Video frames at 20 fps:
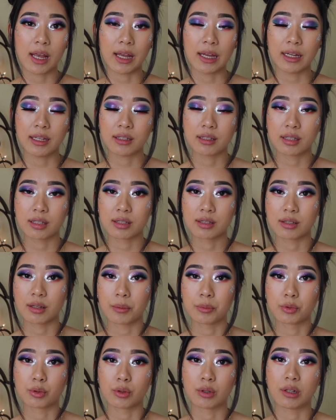ate
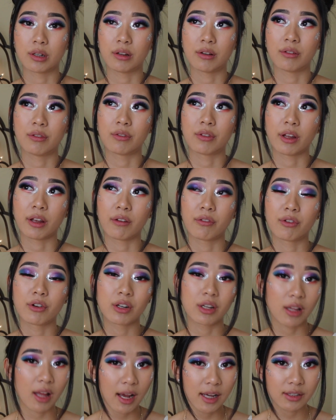some sort of like
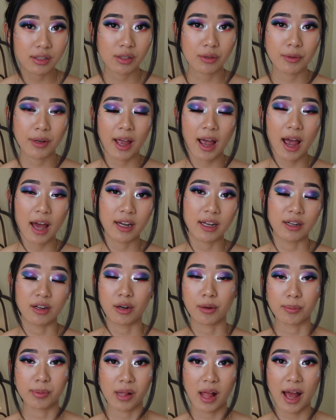fertilizer we had in
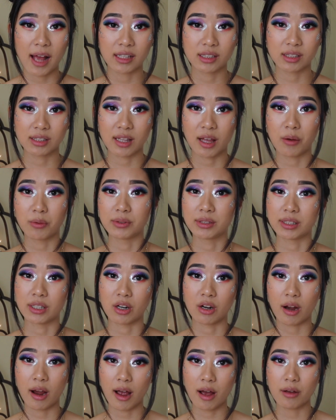our plants that was in
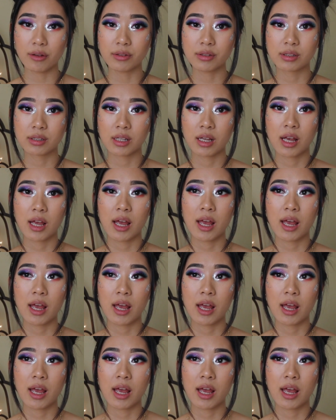our house.